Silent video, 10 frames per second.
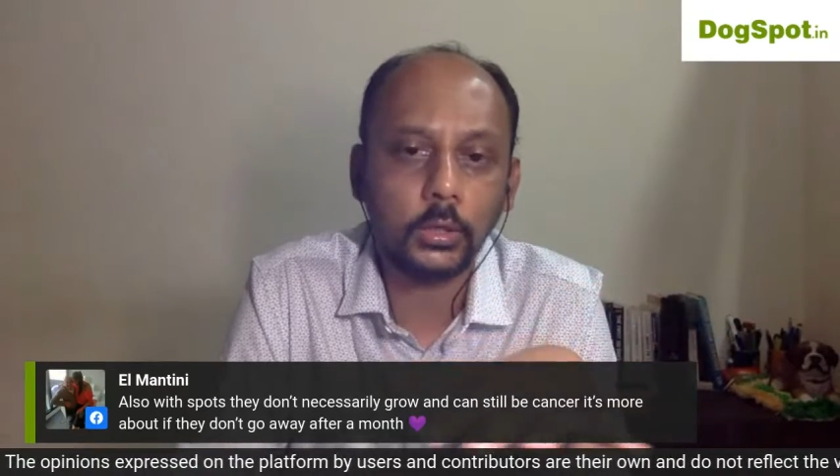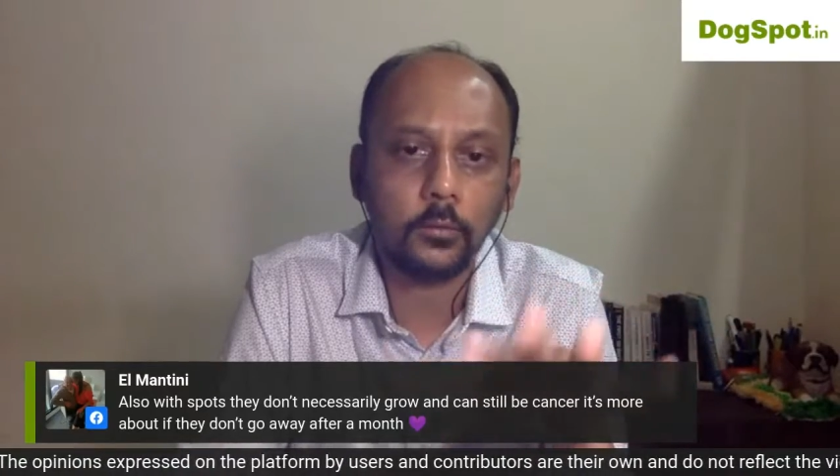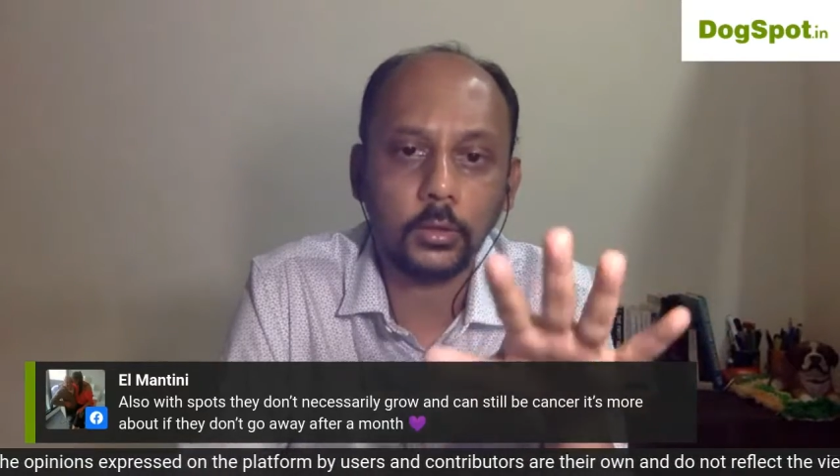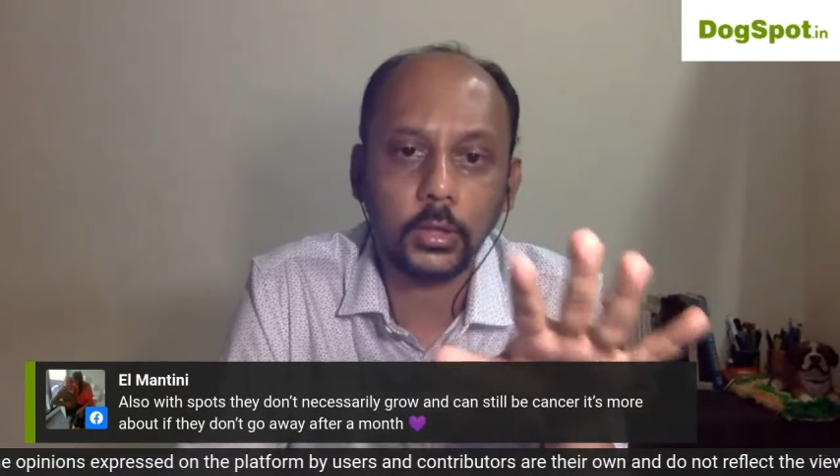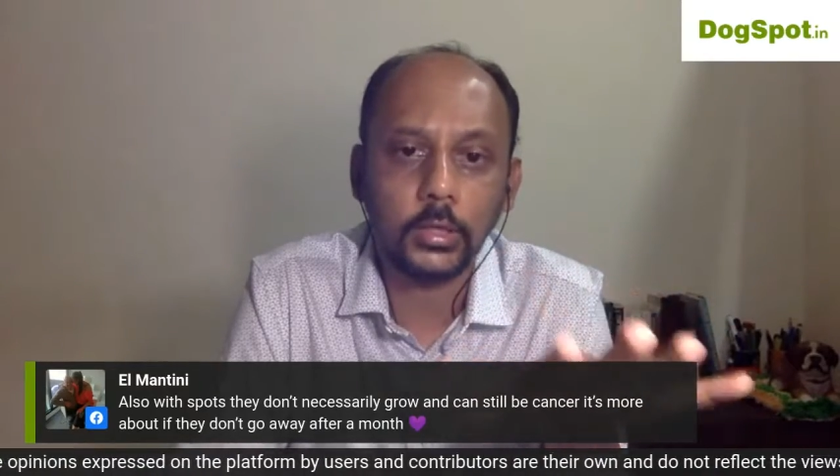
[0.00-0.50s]

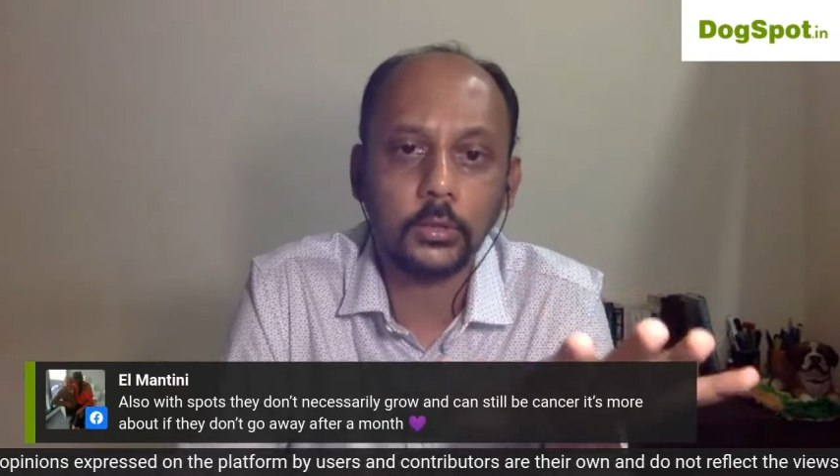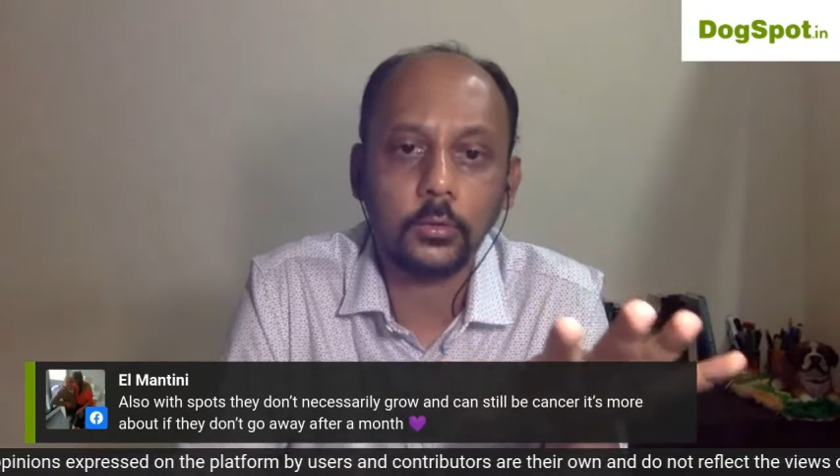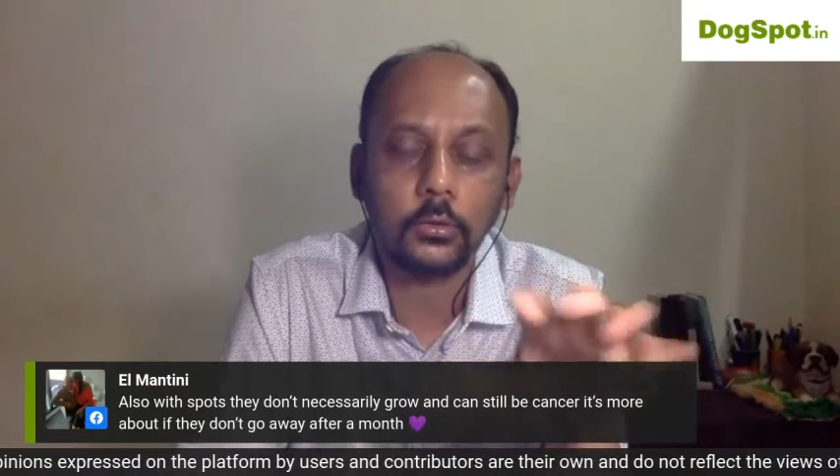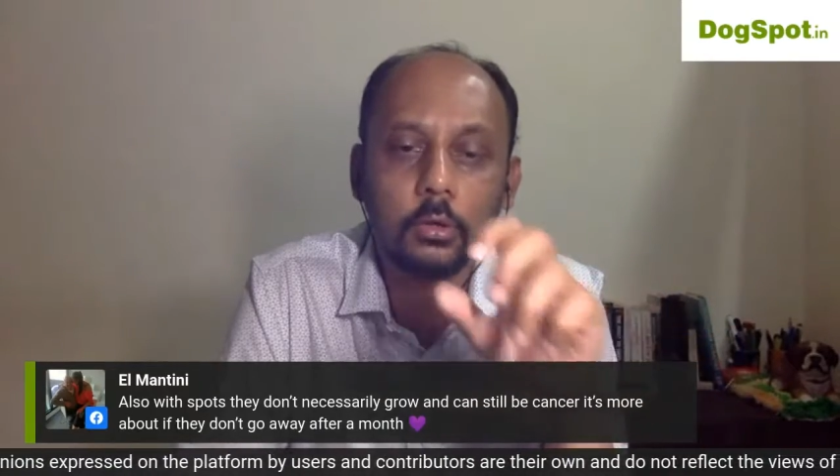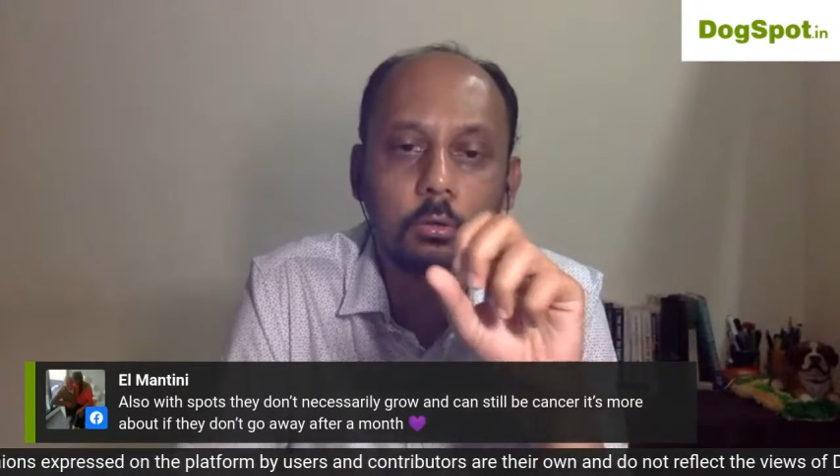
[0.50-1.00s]
everything else was all